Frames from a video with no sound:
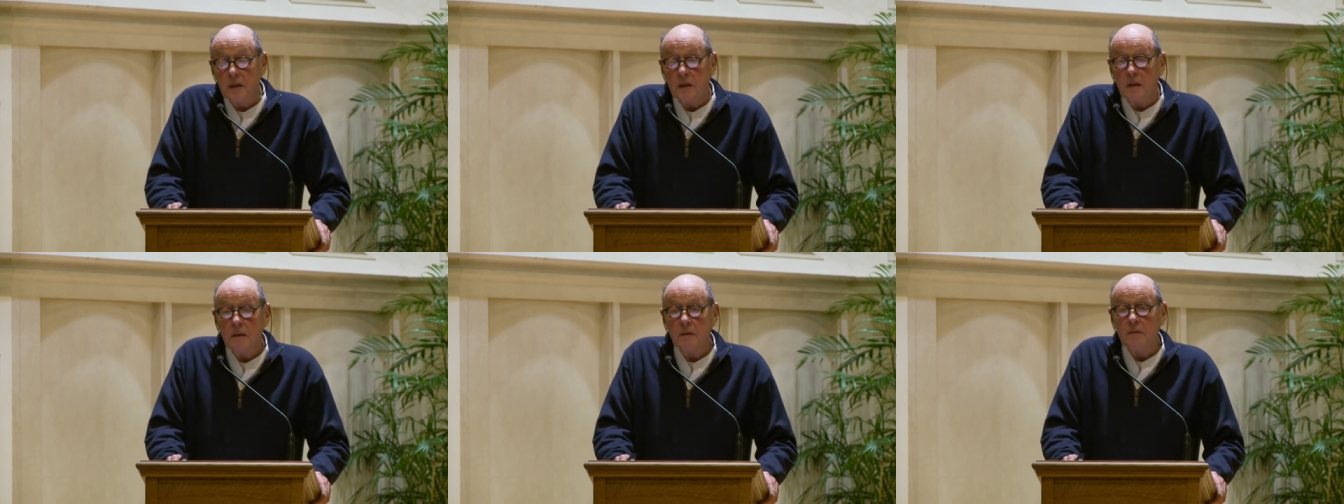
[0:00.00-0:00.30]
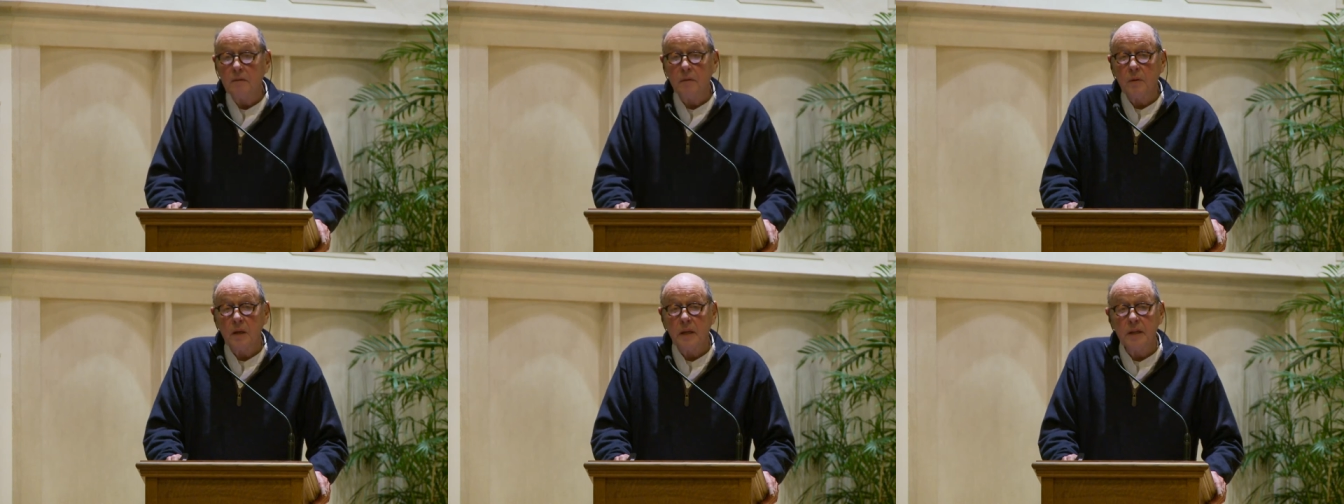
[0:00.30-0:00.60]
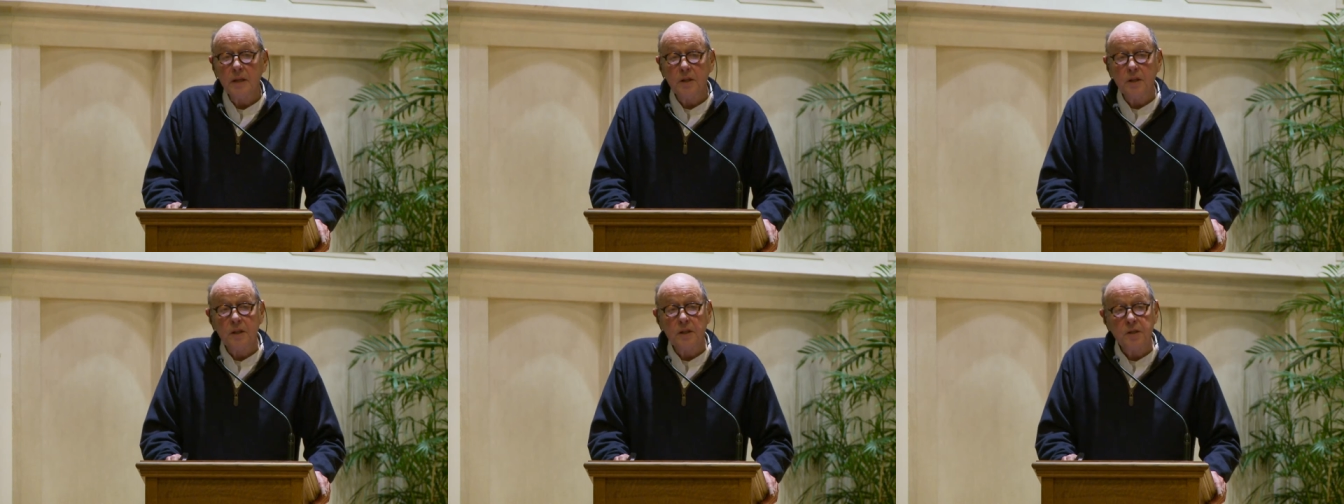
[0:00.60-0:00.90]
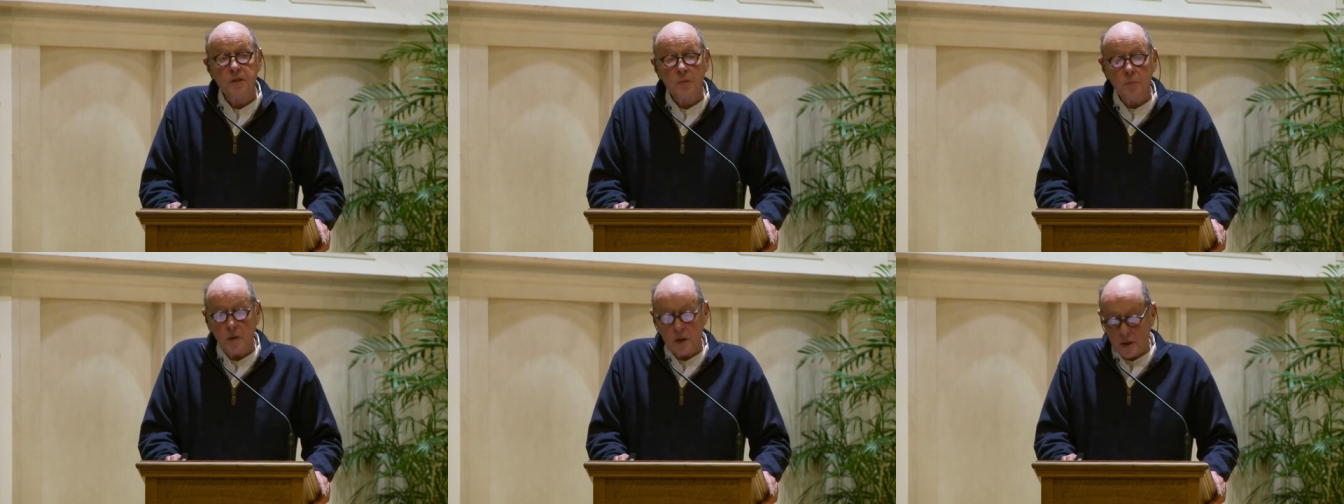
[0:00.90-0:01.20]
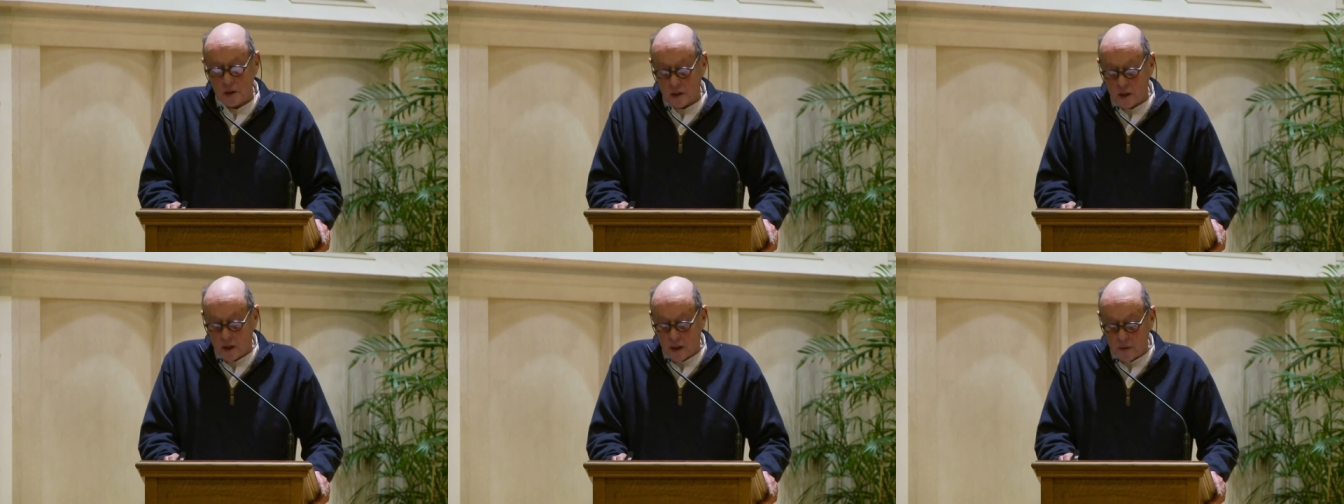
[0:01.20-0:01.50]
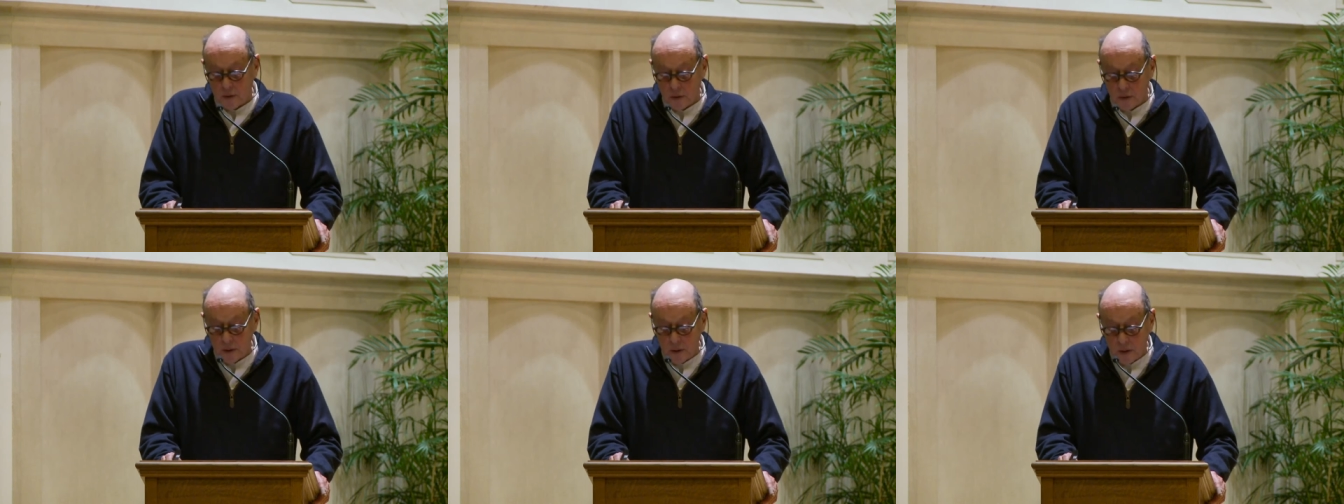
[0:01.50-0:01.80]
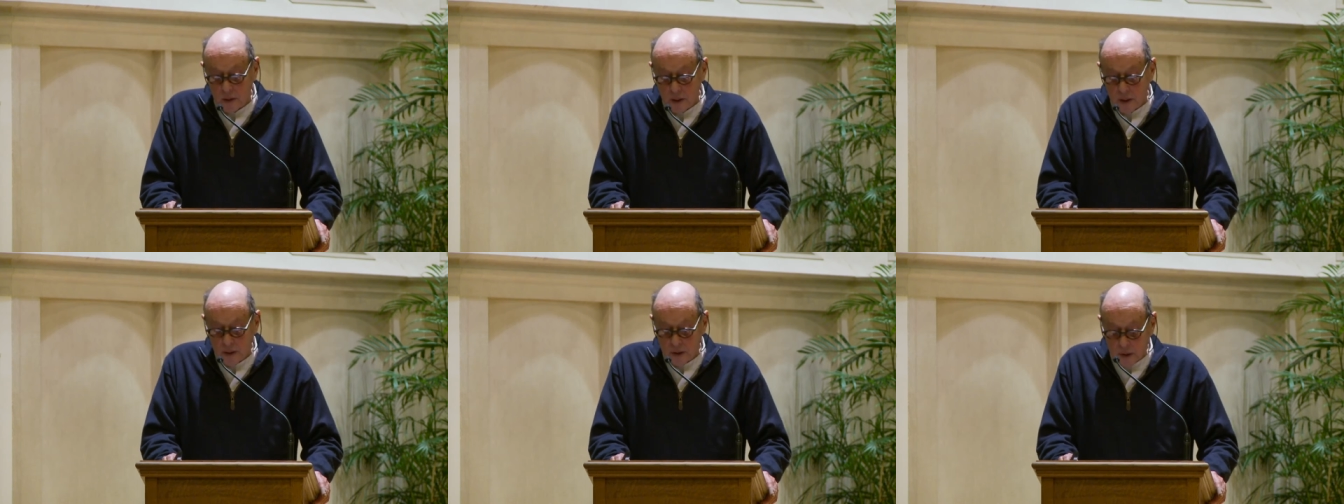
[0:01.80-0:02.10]
of relations with other
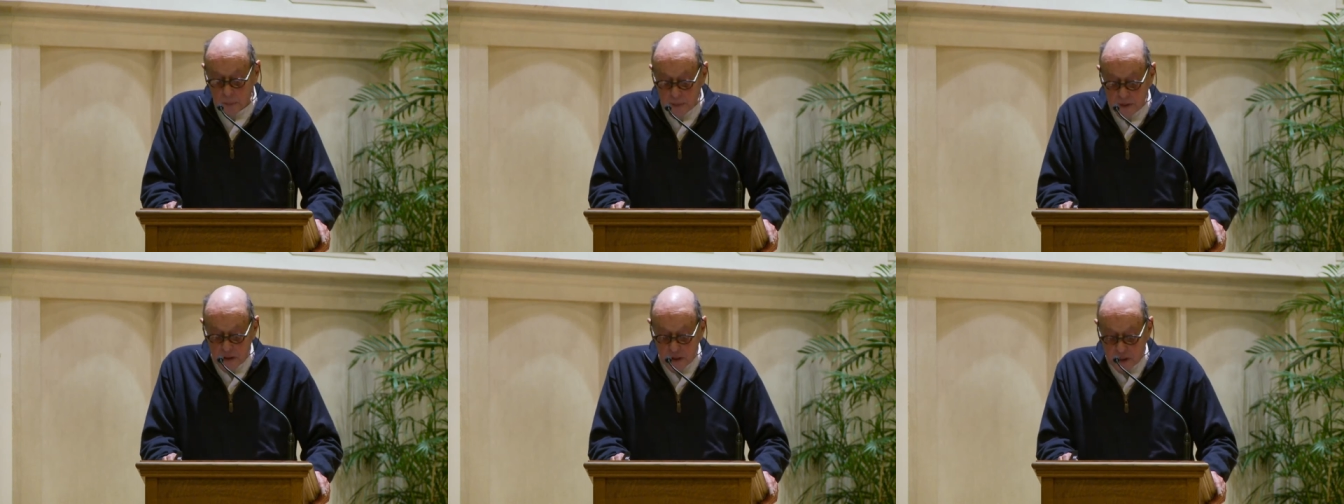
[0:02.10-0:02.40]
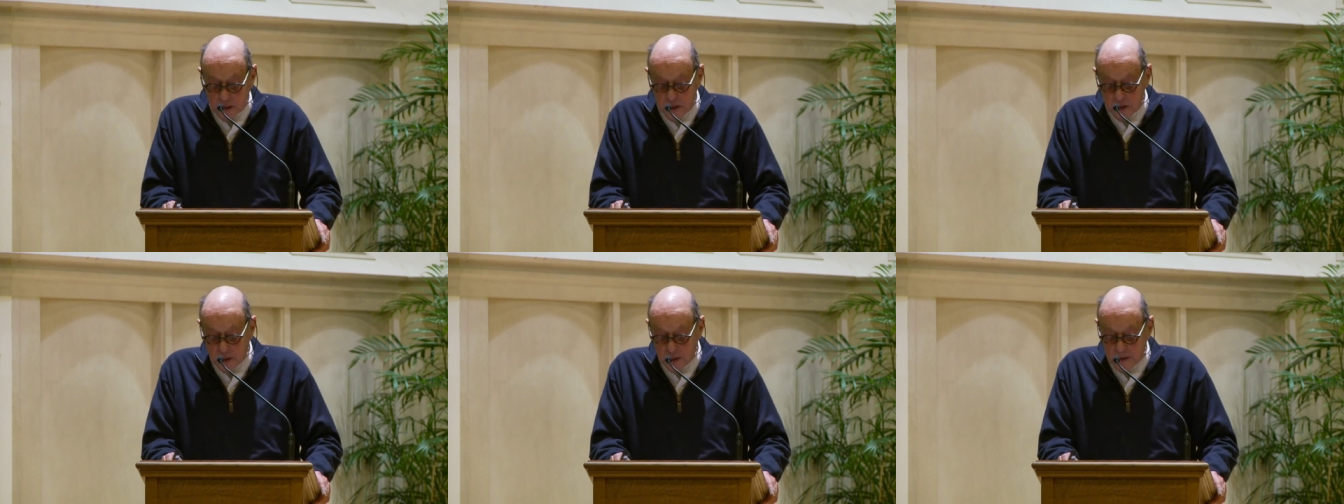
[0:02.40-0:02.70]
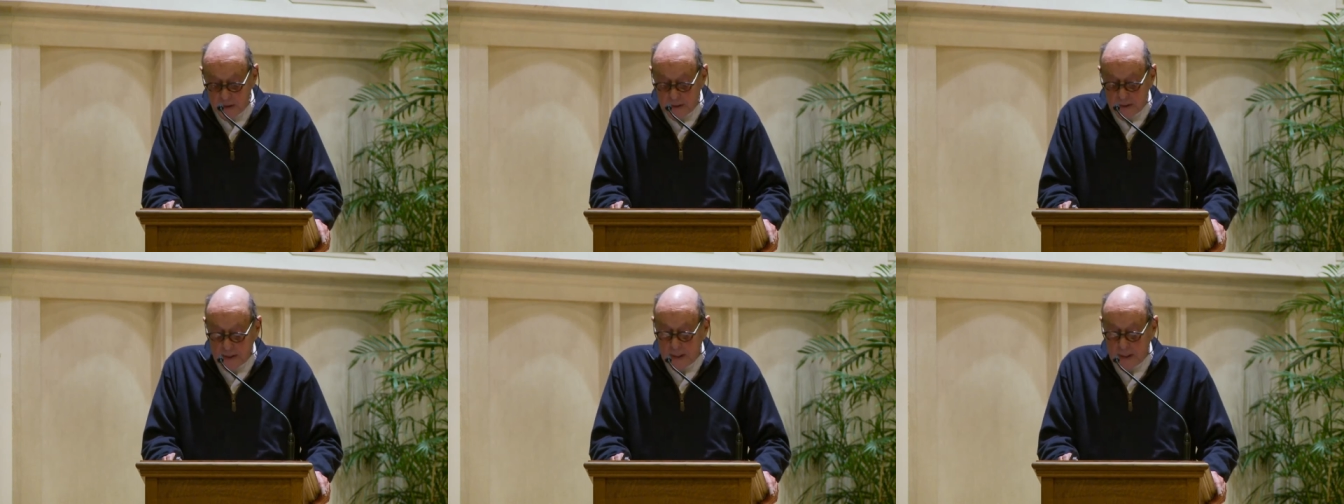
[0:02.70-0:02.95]
species.